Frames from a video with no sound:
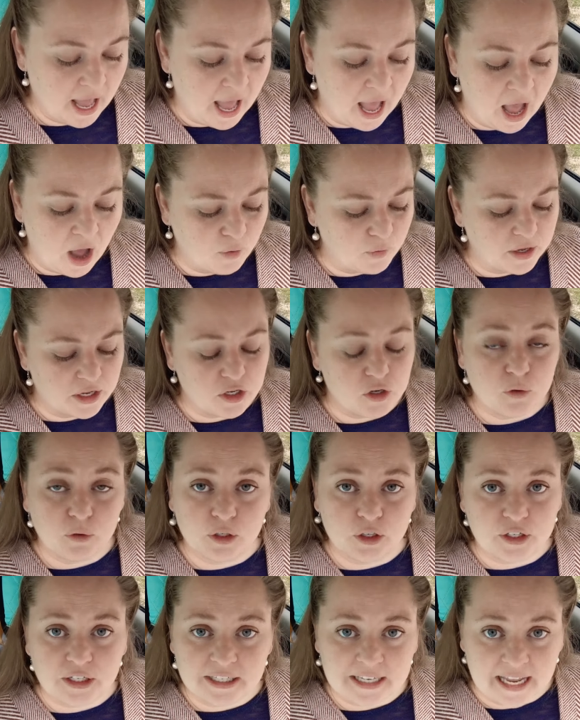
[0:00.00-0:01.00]
"How can you
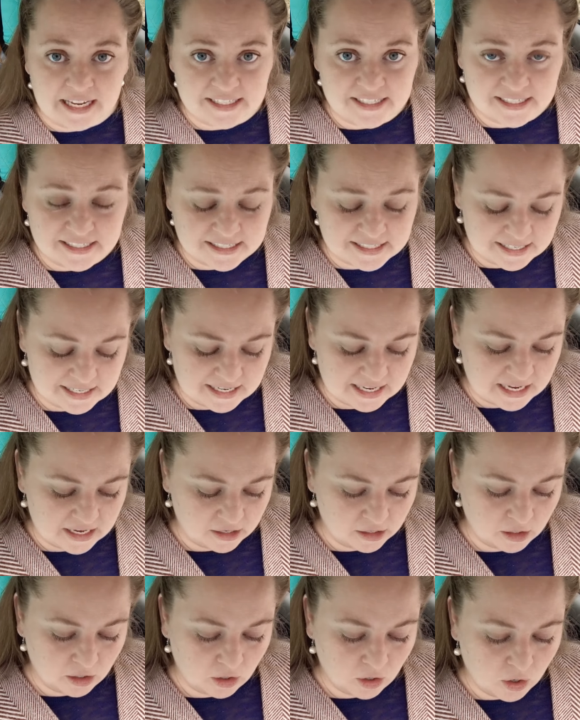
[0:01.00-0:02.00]
learn lessons in
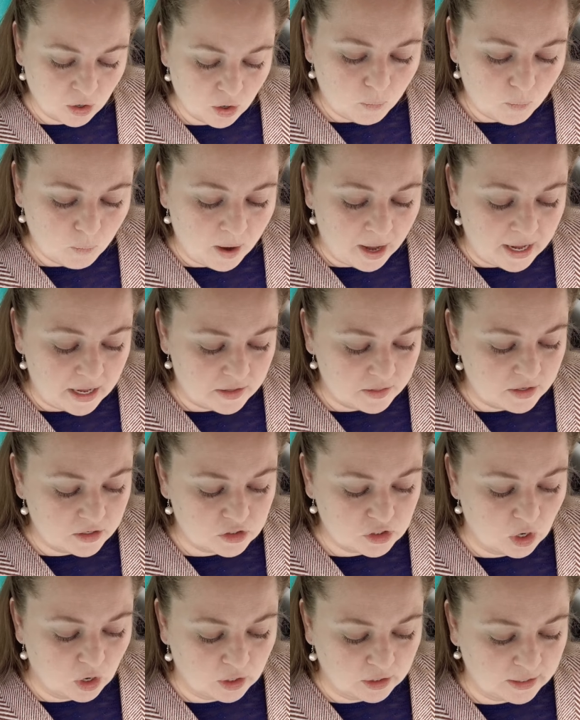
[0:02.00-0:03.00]
here? Why,
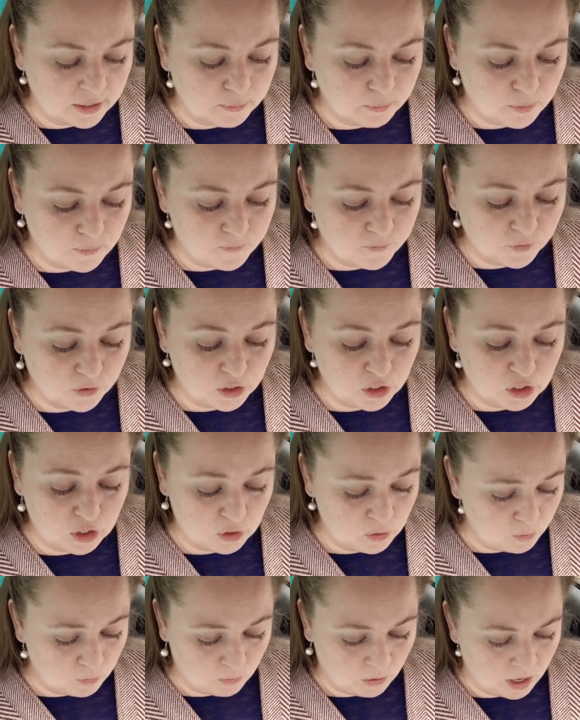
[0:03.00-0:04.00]
there's hardly room for
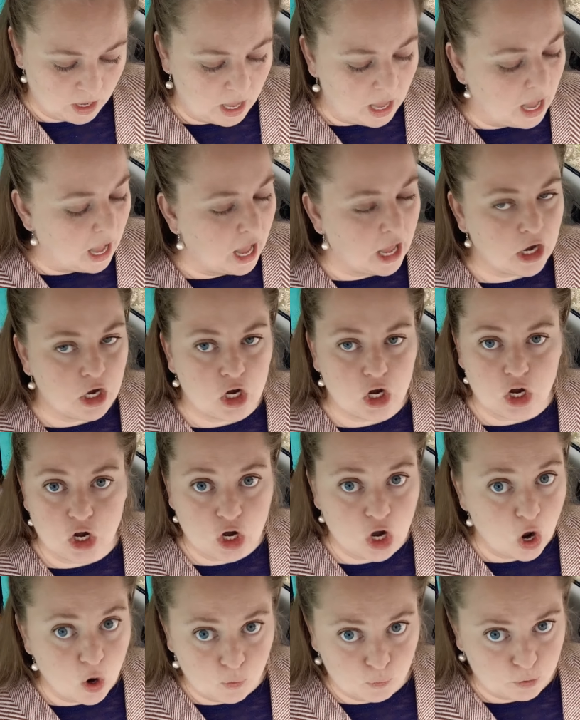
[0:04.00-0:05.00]
you, and
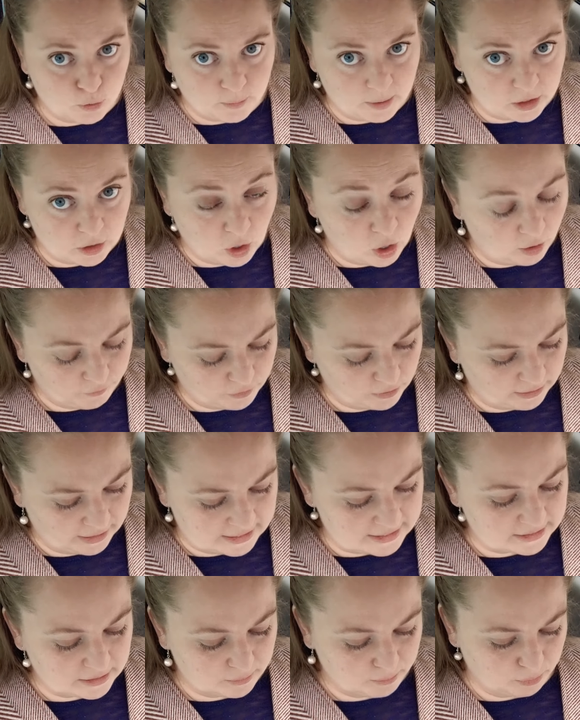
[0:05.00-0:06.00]
no room at all for
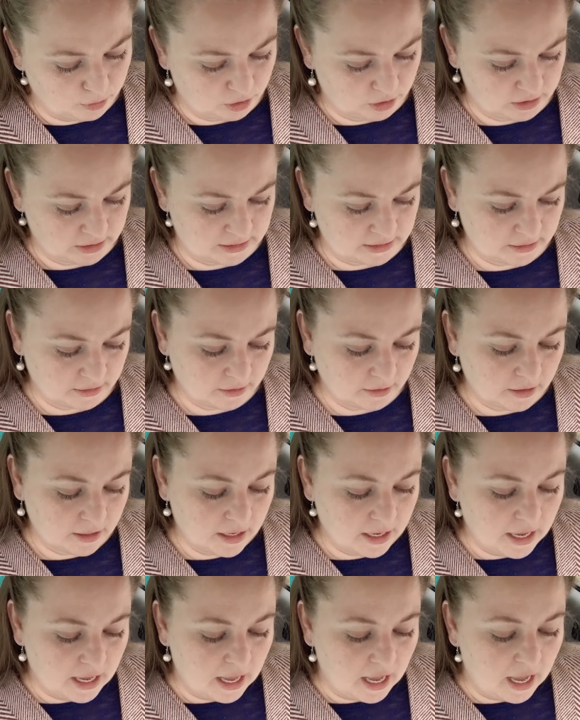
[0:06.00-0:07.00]
lesson books."
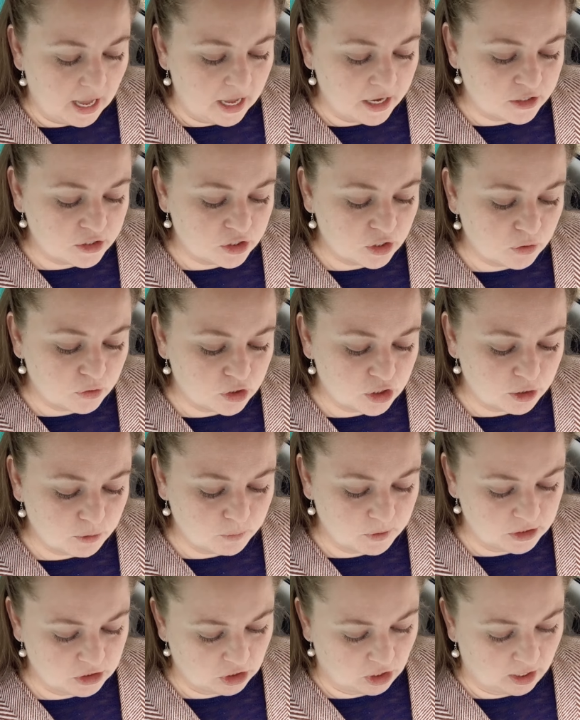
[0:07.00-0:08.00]
And so she
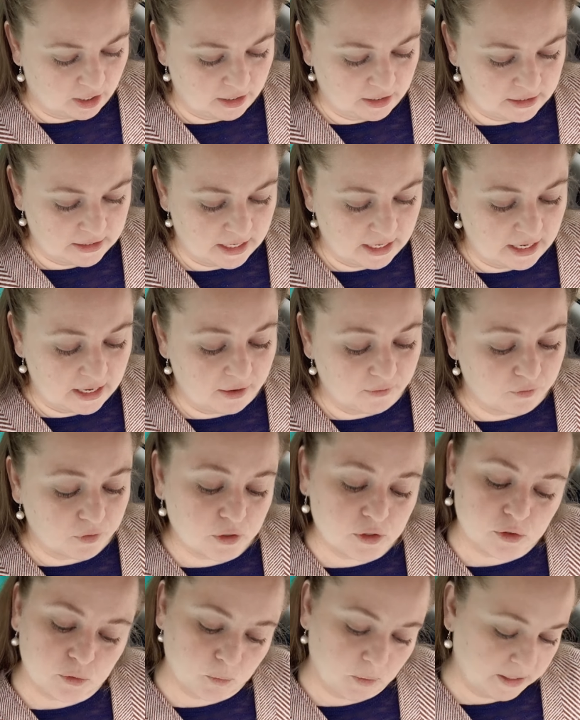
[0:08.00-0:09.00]
went on, taking
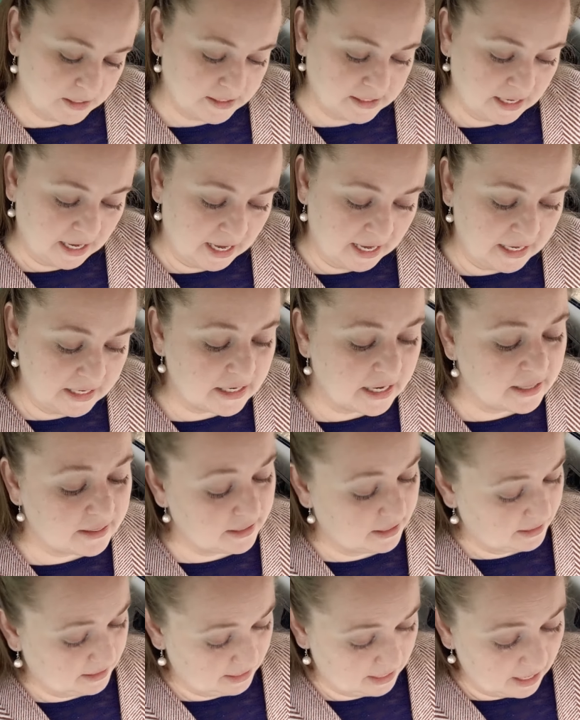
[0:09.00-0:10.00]
first one side and
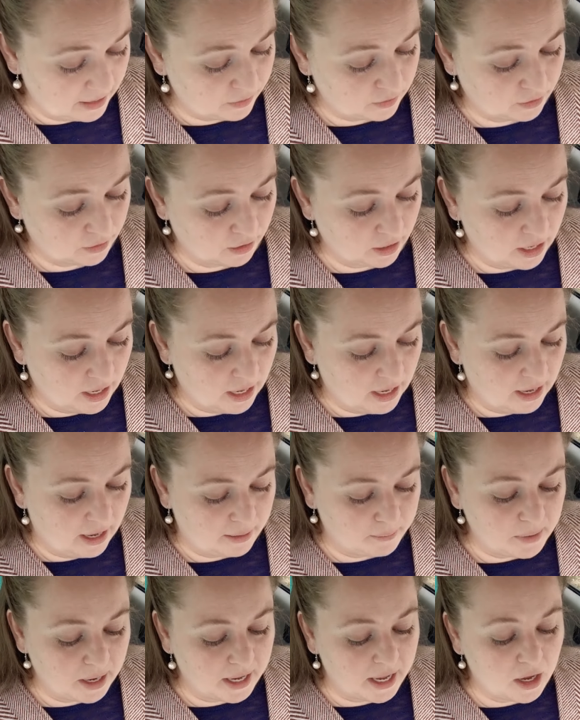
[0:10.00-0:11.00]
then the other,
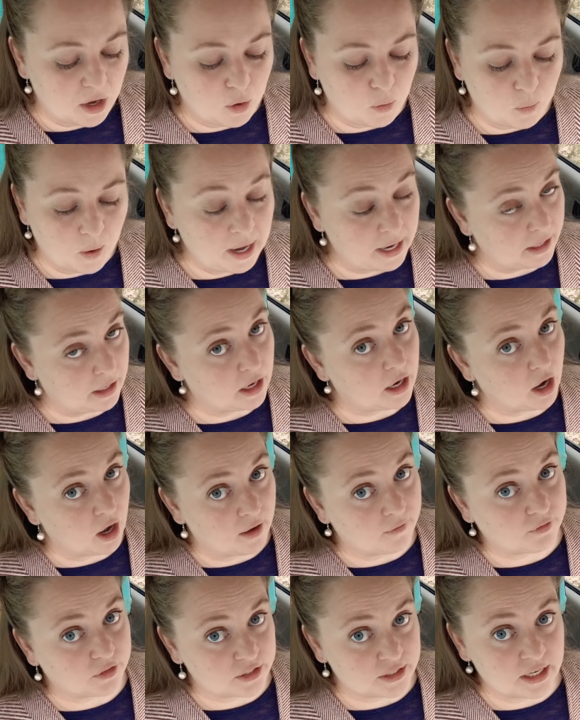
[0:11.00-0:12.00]
and making quite a
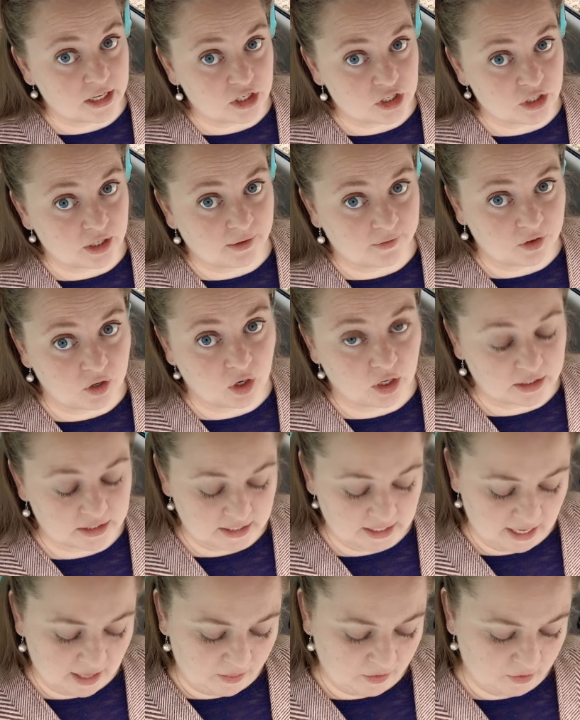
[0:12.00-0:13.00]
conversation of it
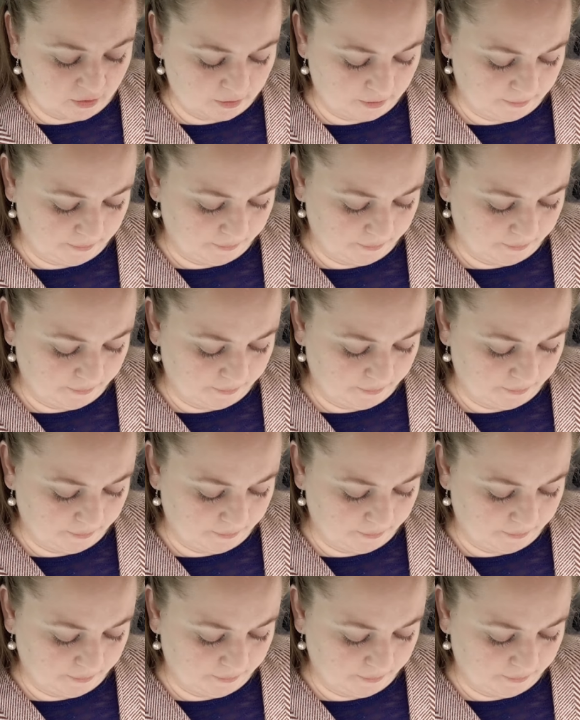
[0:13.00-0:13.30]
altogether.